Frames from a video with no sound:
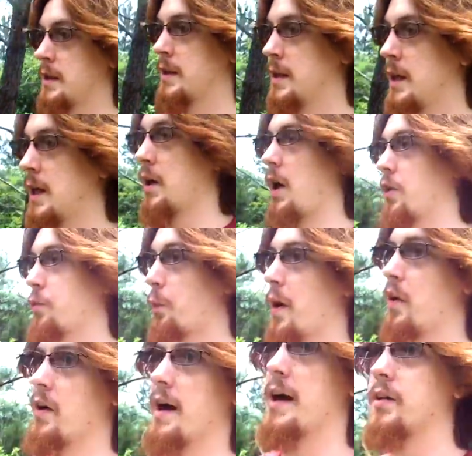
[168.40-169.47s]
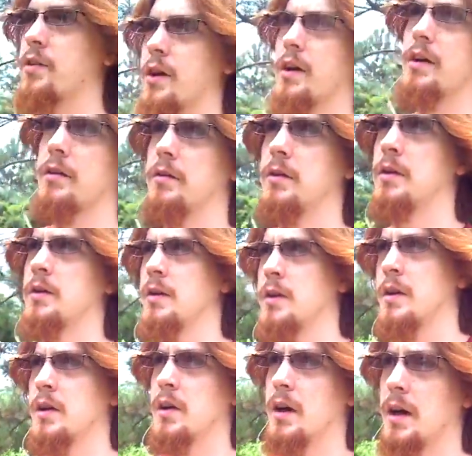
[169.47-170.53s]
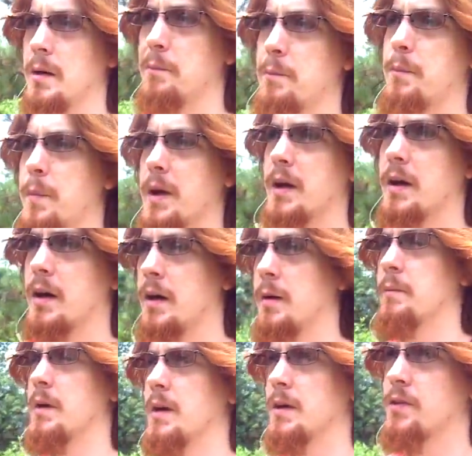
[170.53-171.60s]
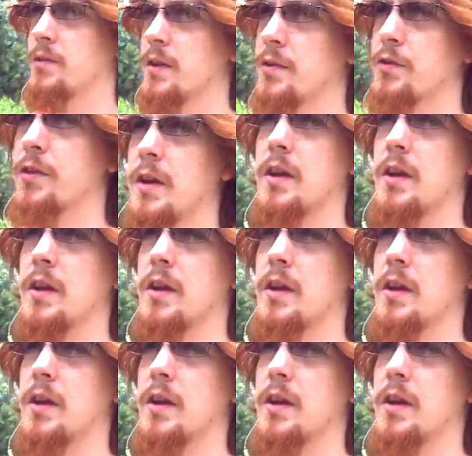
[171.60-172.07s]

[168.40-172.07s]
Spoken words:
as well as a assistant,